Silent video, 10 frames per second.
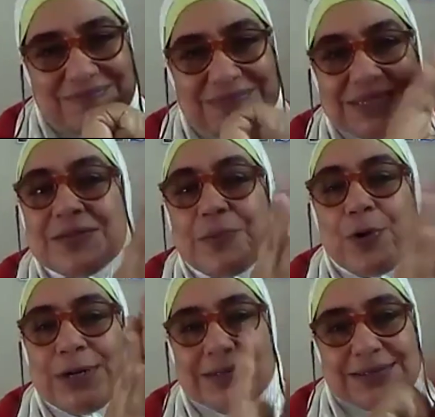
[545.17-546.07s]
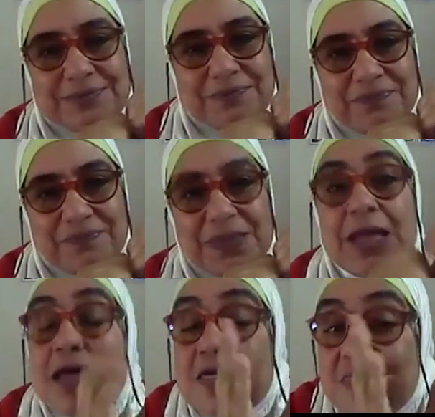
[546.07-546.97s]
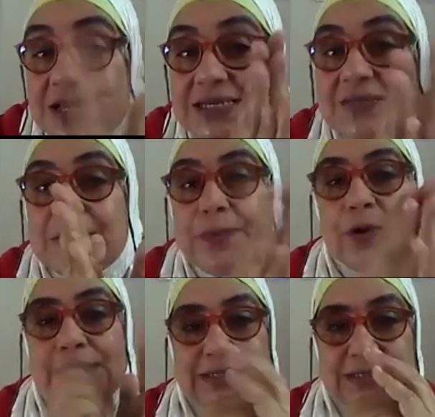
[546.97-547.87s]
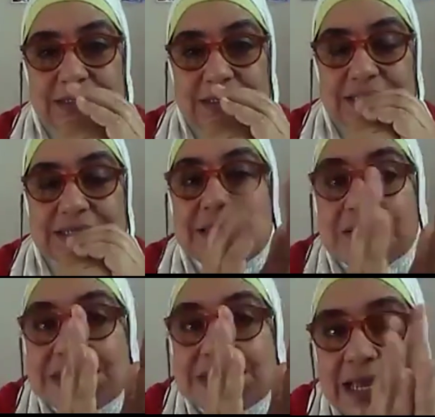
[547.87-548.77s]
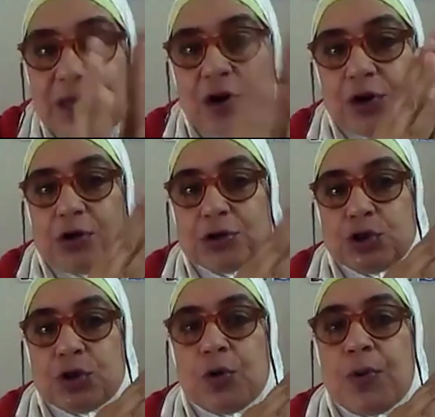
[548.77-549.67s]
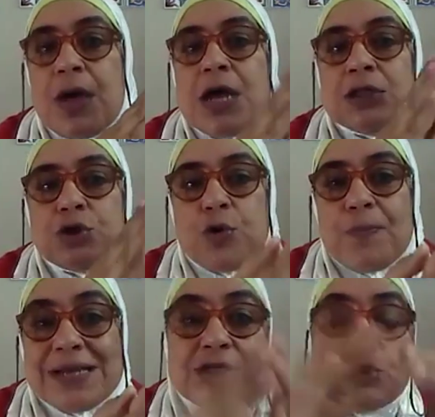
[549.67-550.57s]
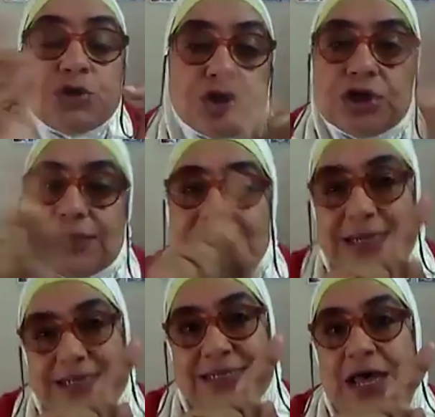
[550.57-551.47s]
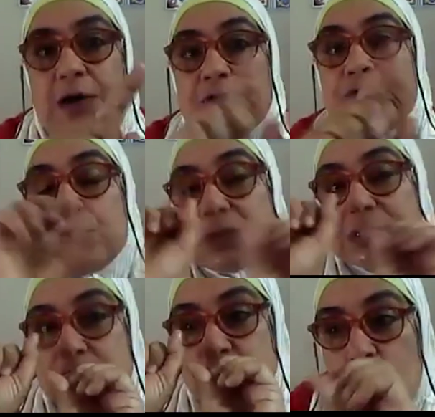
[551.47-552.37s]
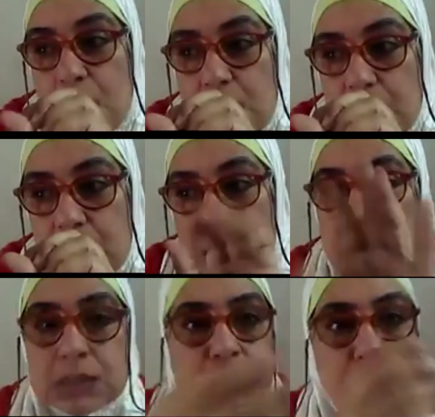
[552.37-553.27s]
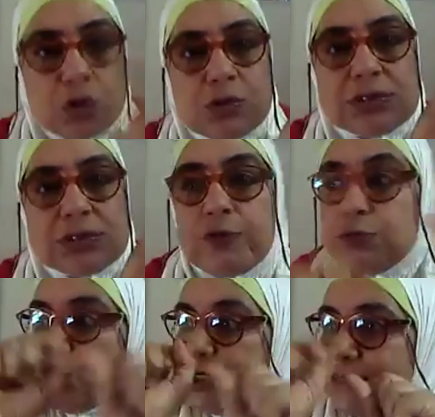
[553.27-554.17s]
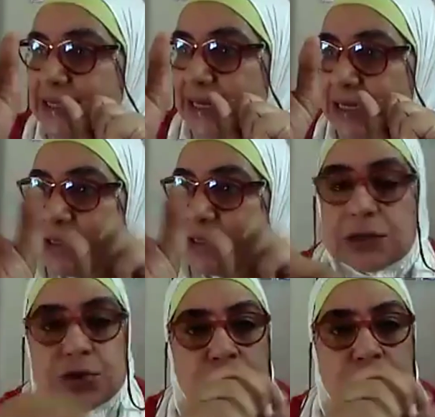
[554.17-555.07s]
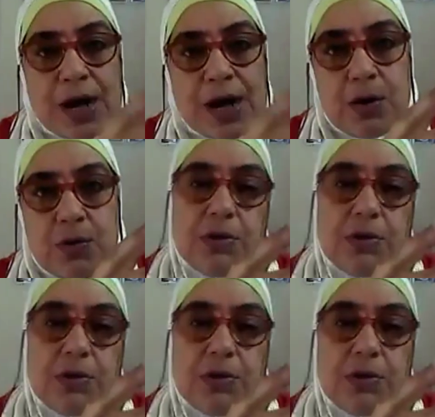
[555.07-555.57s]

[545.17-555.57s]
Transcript: This is the point. This is the point. This is the mistake you're going to commit, to turn its sound from strong to loose, from shadid to rah.